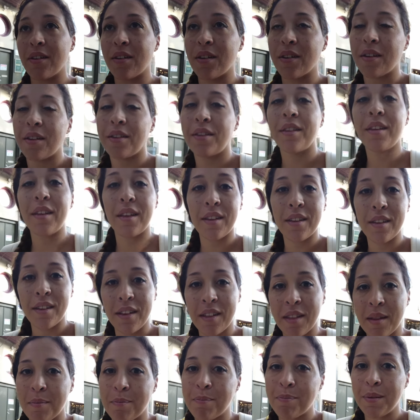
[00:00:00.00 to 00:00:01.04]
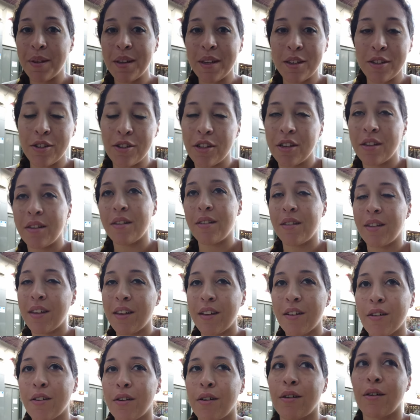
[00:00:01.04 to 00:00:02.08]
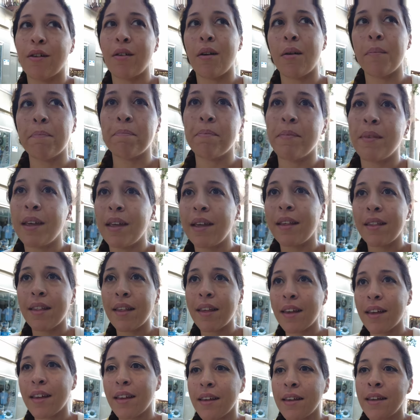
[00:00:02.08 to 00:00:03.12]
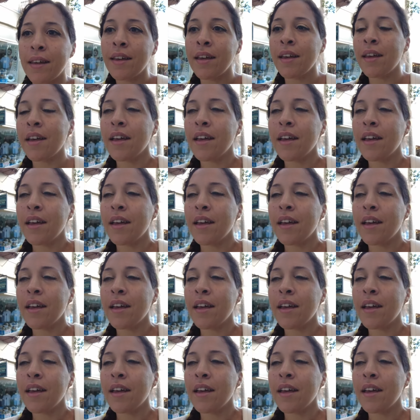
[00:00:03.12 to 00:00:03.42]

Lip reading: Augustine, and the beaches here are amazing.